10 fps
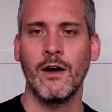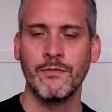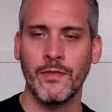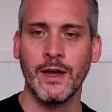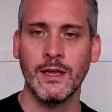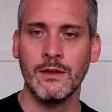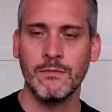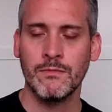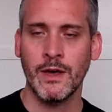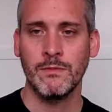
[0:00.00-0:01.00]
after
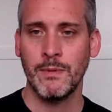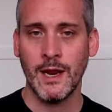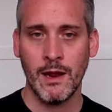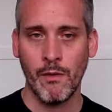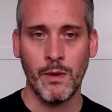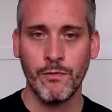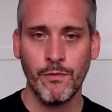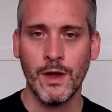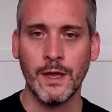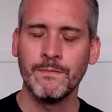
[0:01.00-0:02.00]
they'd been heroin free.